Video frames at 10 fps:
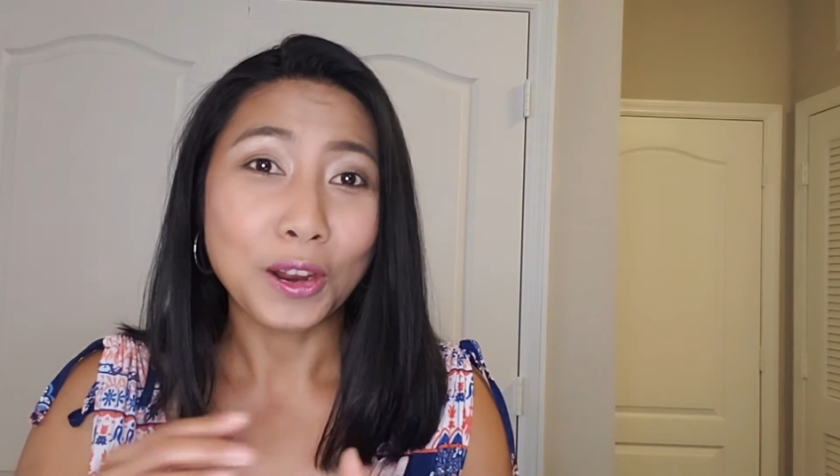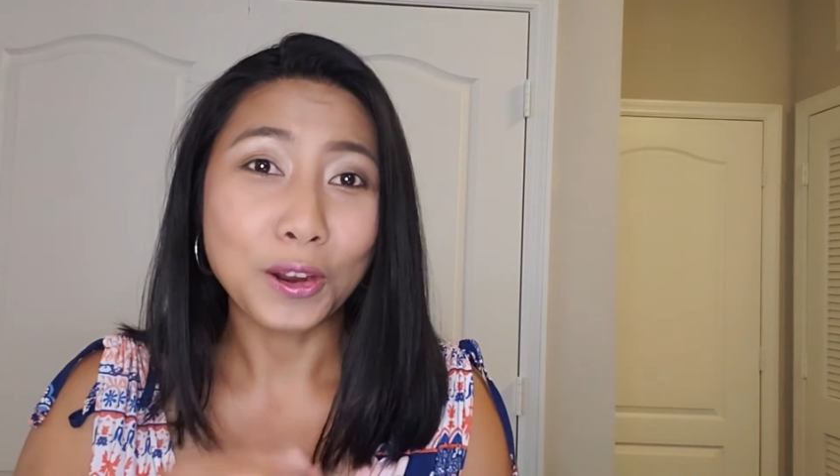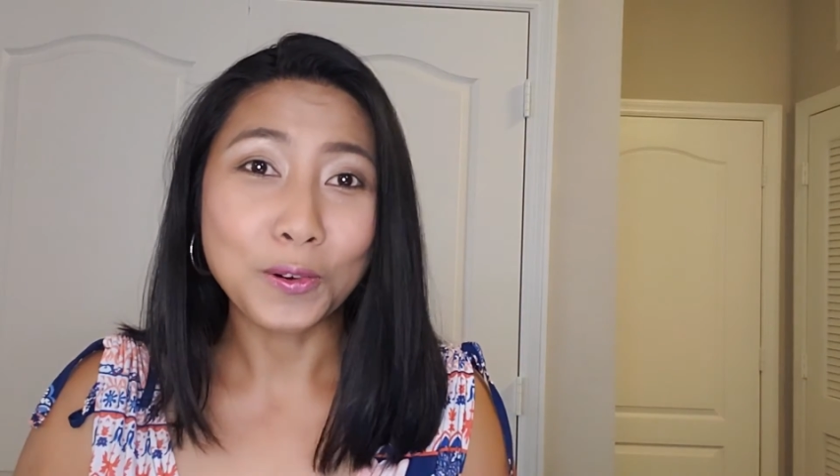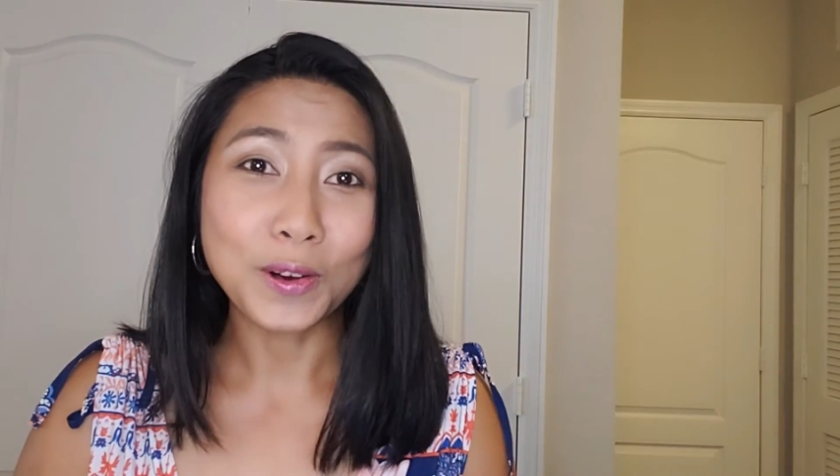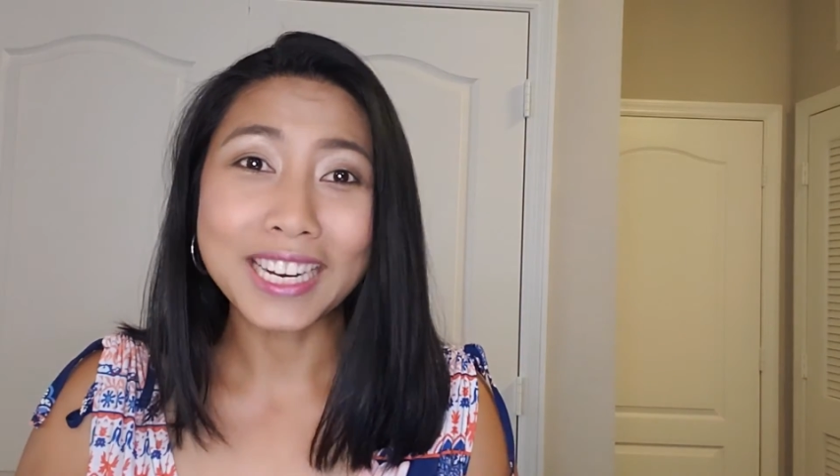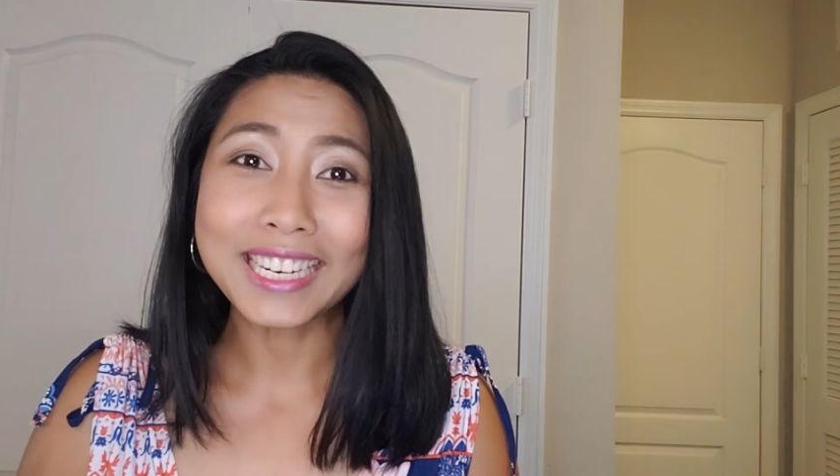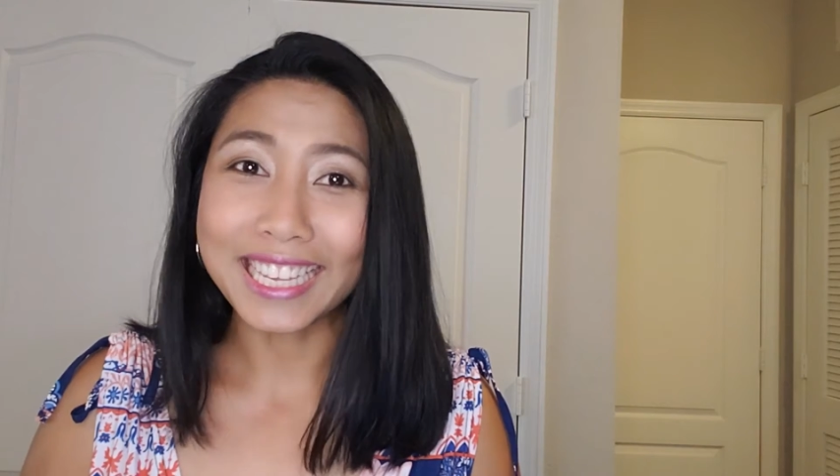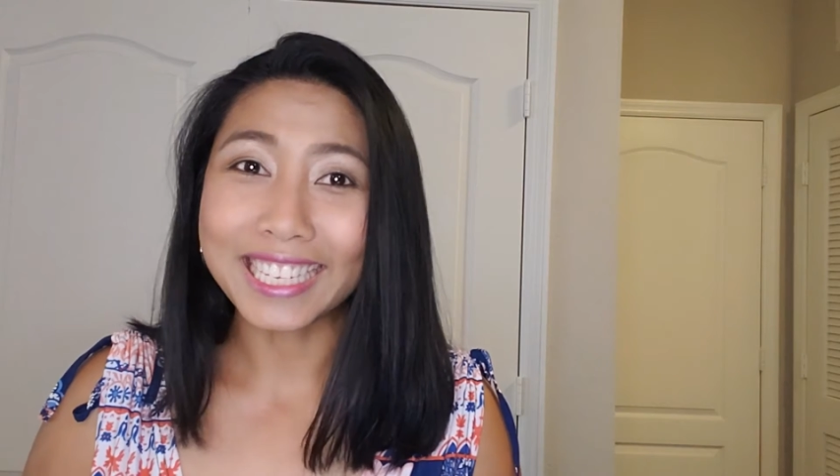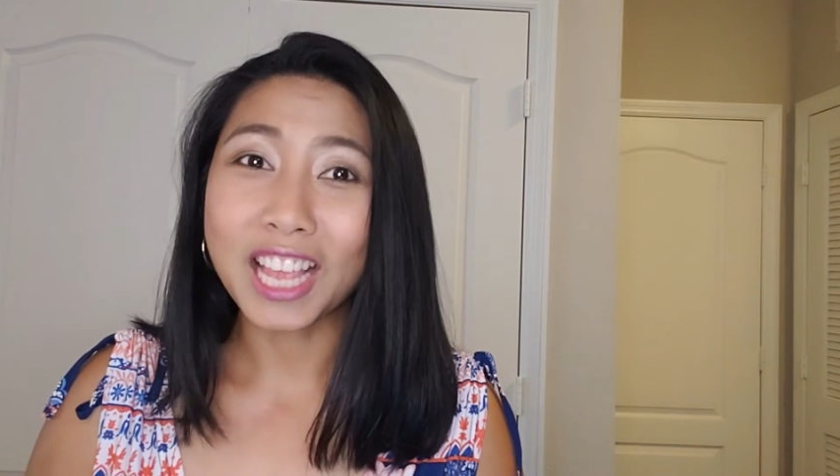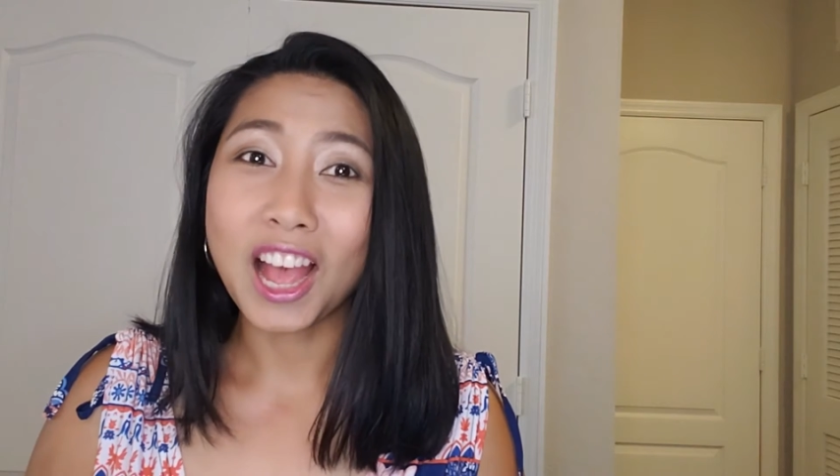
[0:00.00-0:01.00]
during
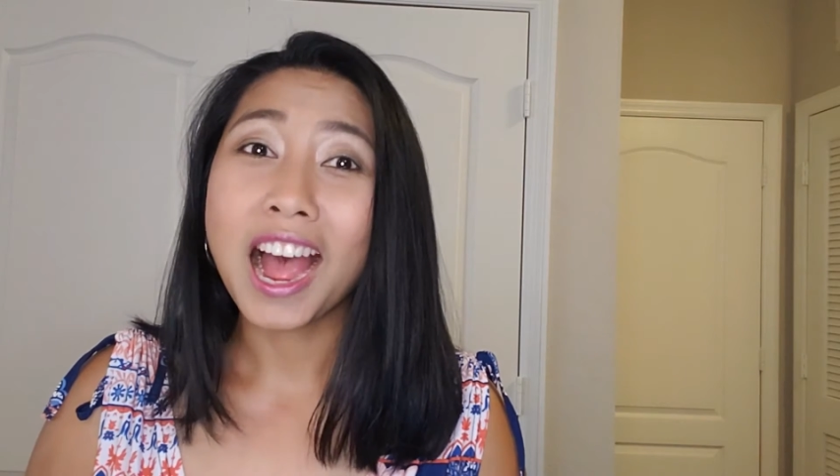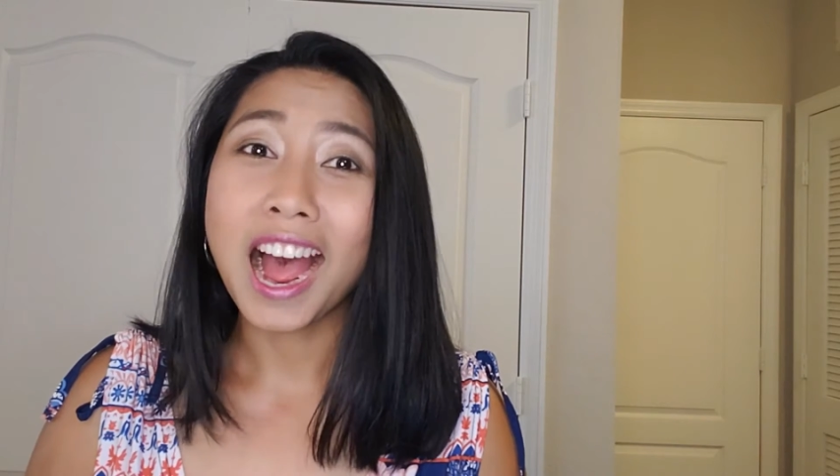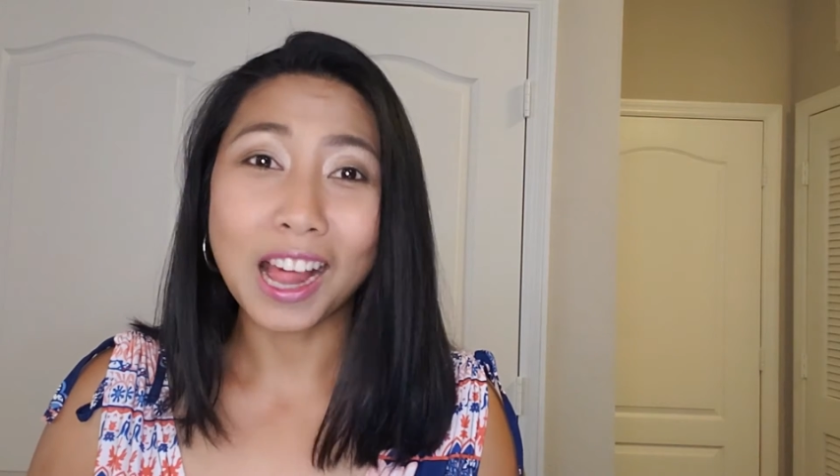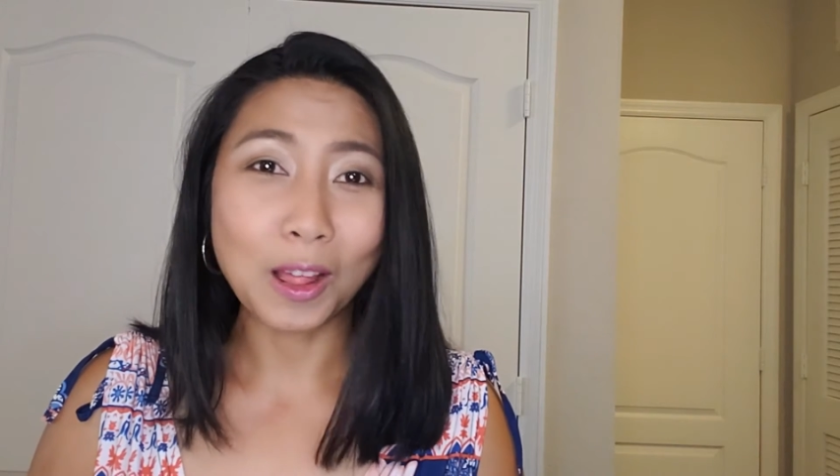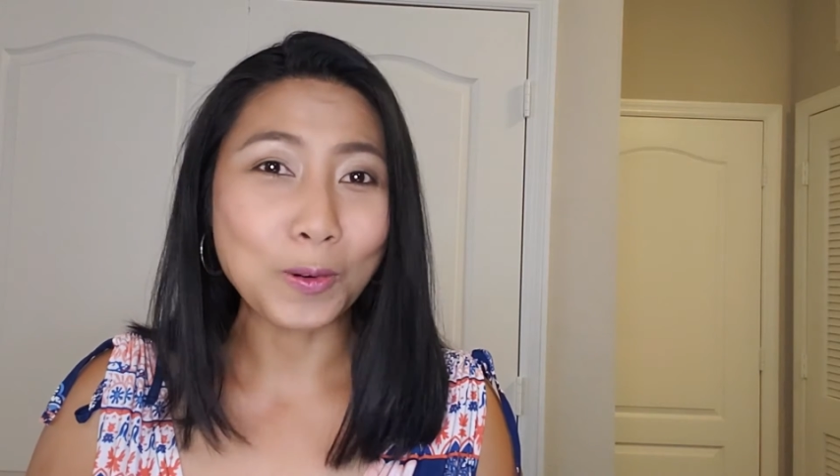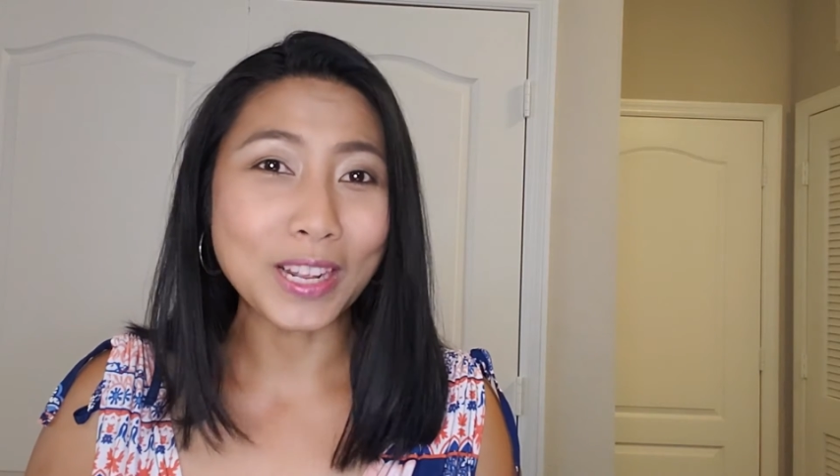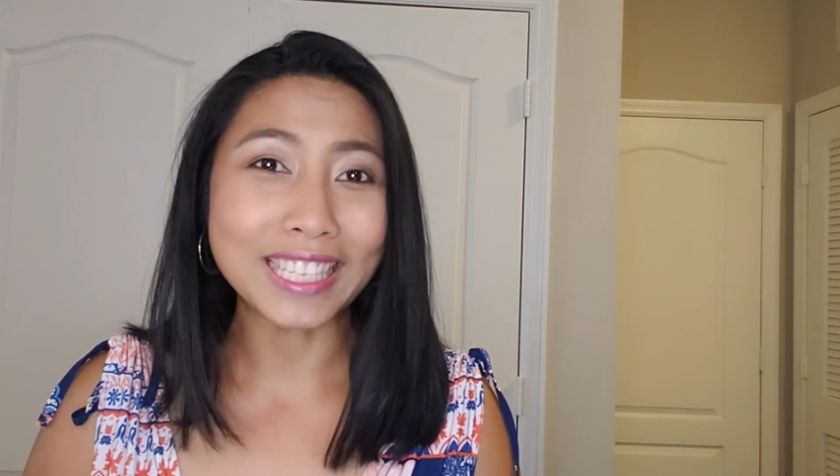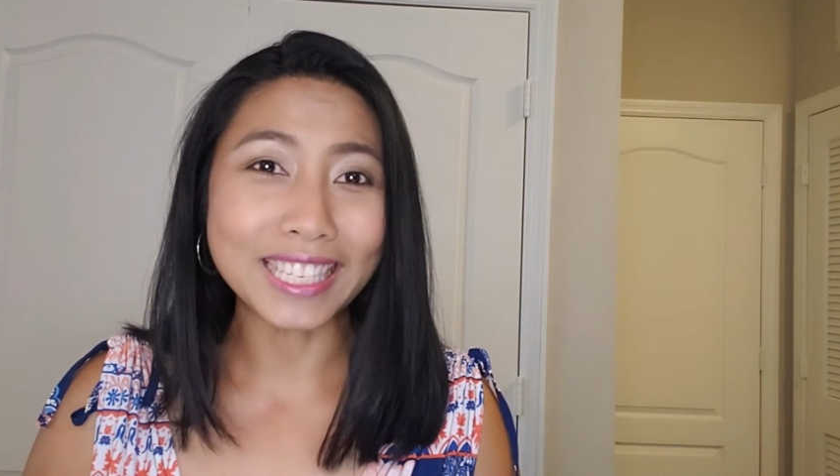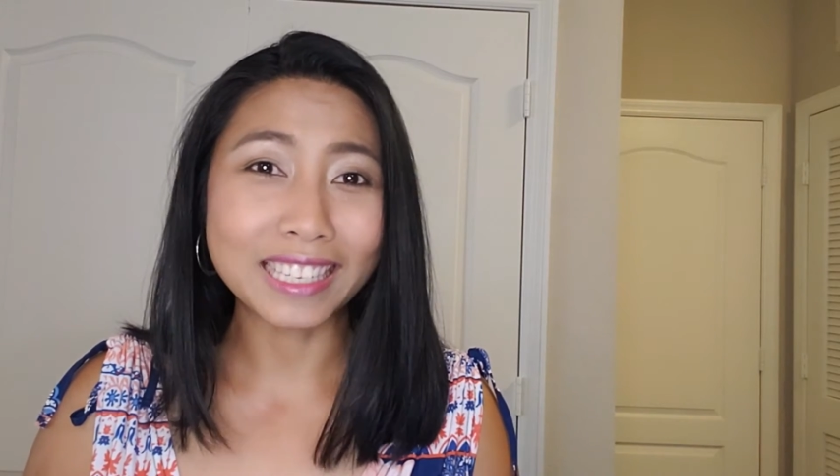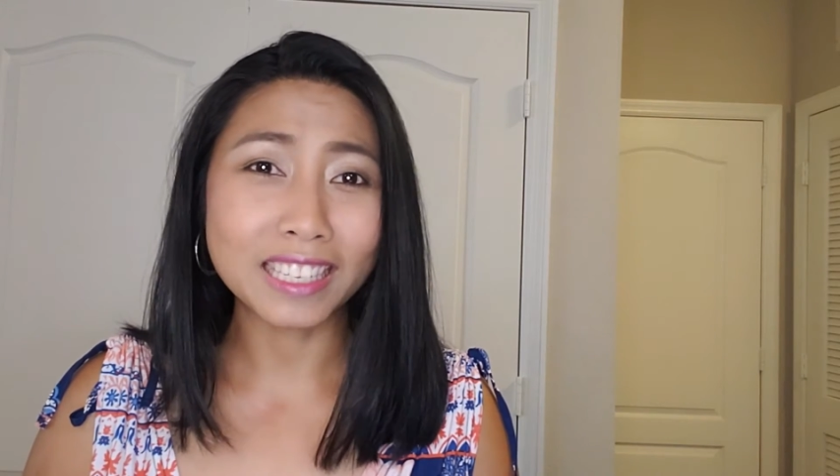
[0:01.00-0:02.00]
this Halloween
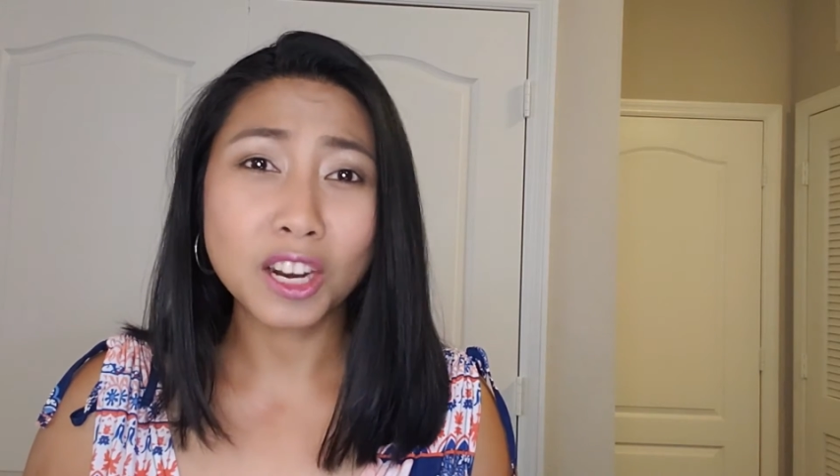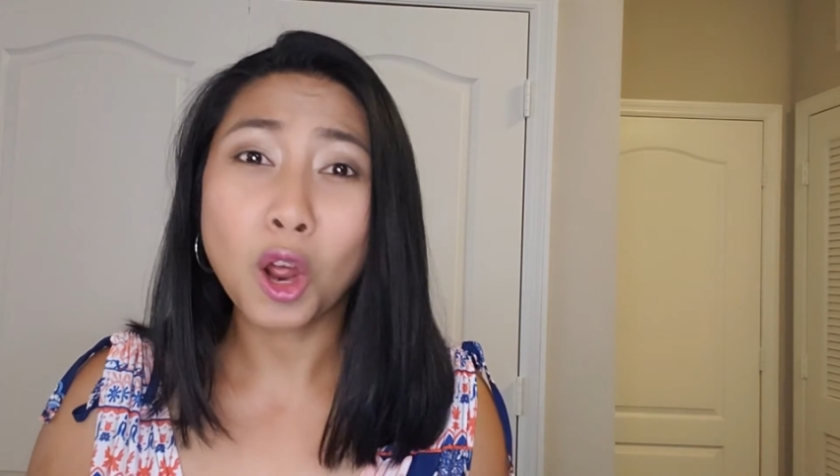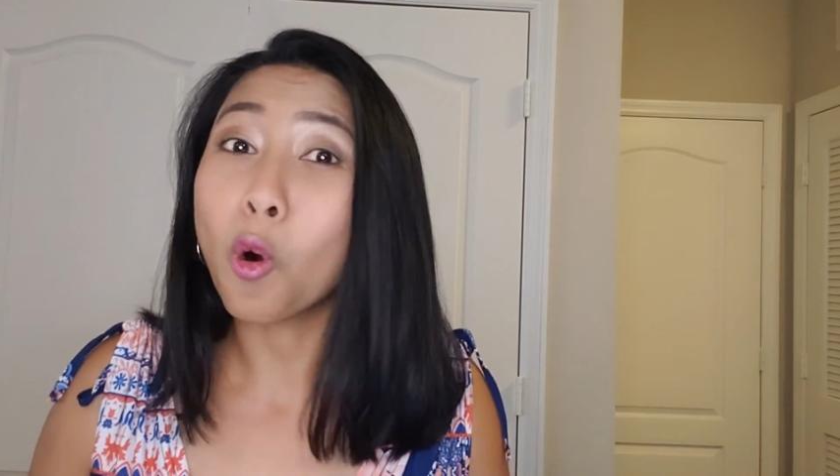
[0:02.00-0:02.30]
season